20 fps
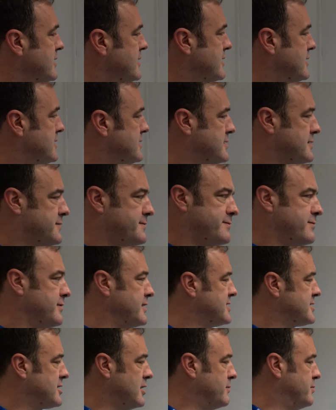And for
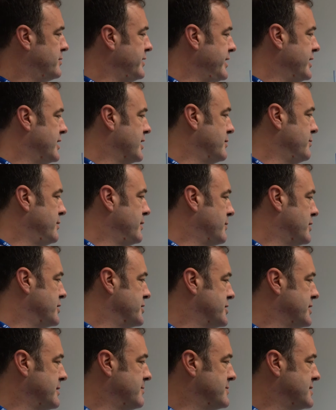example, we might
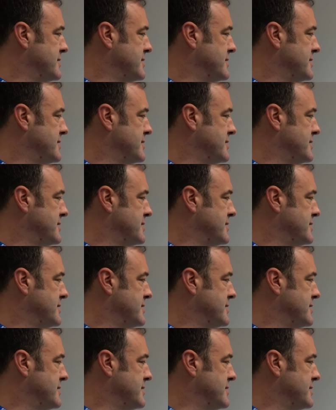show them